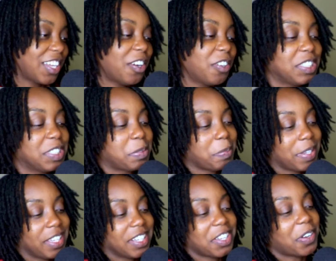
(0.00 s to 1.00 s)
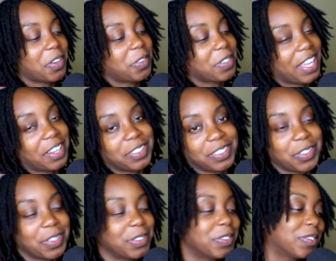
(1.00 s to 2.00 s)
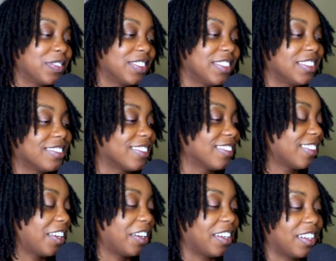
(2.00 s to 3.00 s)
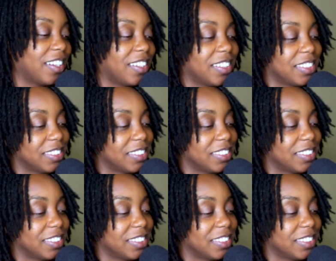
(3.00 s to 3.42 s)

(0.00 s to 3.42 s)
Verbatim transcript: this man to go on out and go on. Nah. Bob,